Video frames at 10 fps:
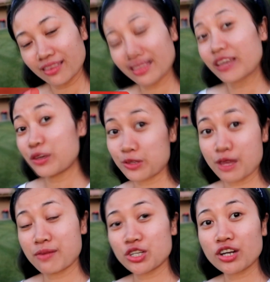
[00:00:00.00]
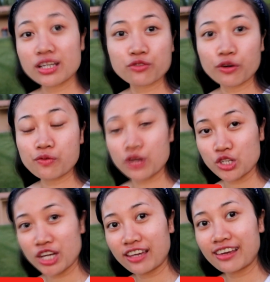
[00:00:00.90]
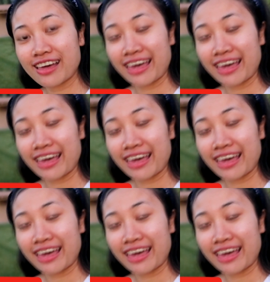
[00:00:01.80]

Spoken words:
Thank you so much guys for watching,